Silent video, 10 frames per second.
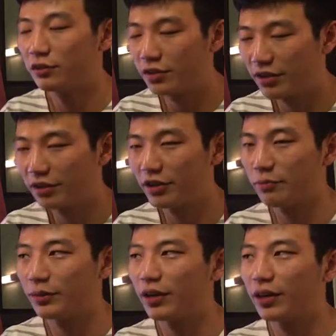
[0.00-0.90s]

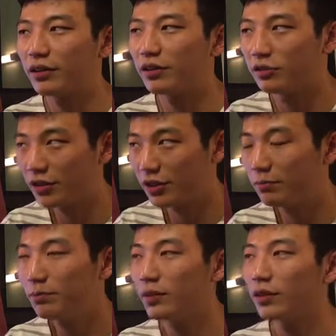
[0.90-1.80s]
deuterium and
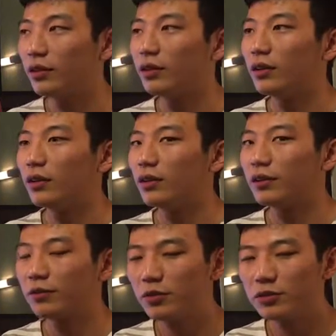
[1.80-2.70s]
tritium.
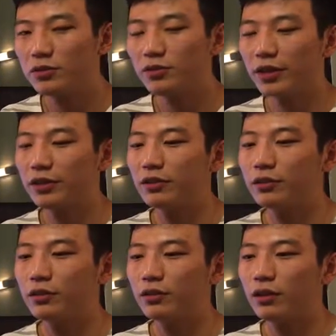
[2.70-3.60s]
They've also tried
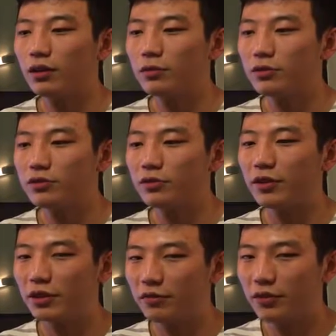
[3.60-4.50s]
to use
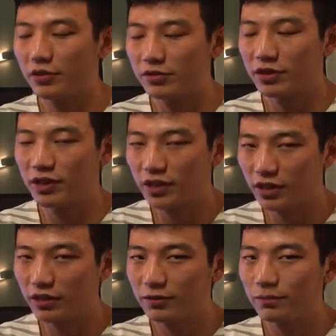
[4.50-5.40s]
radio frequency
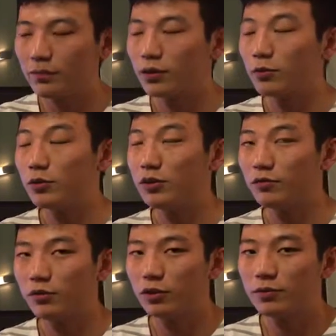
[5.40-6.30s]
heating, which
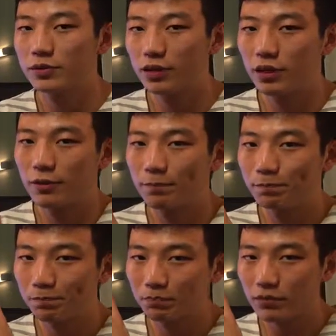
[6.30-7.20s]
involves
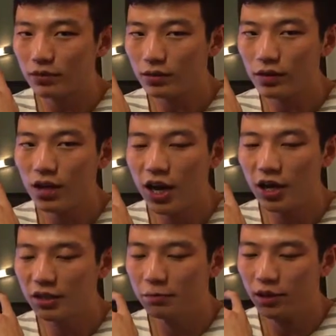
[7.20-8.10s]

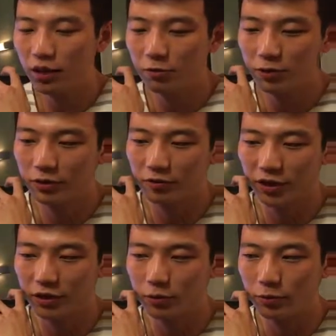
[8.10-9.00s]
highly powered
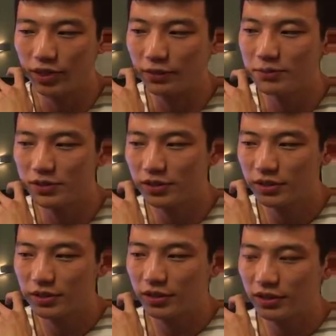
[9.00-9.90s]
radio waves
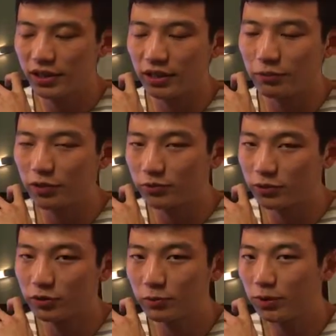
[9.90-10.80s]
that can be
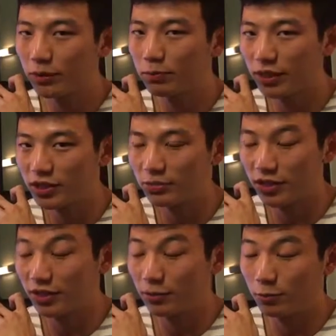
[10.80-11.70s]
absorbed by
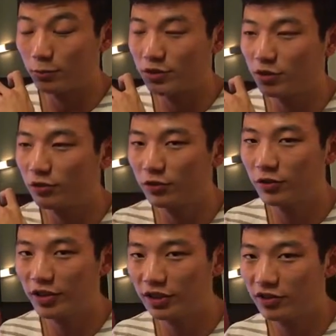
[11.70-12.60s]
plasma, which
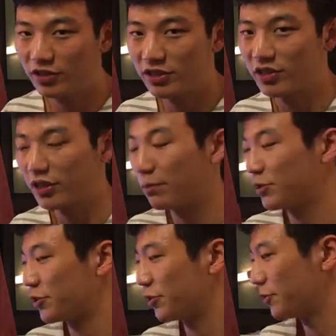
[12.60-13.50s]
overall increases the
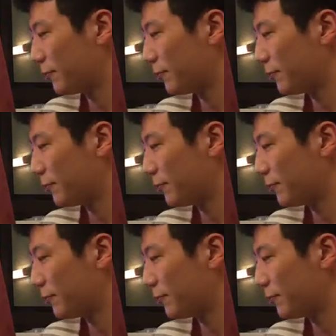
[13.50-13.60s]
temperature.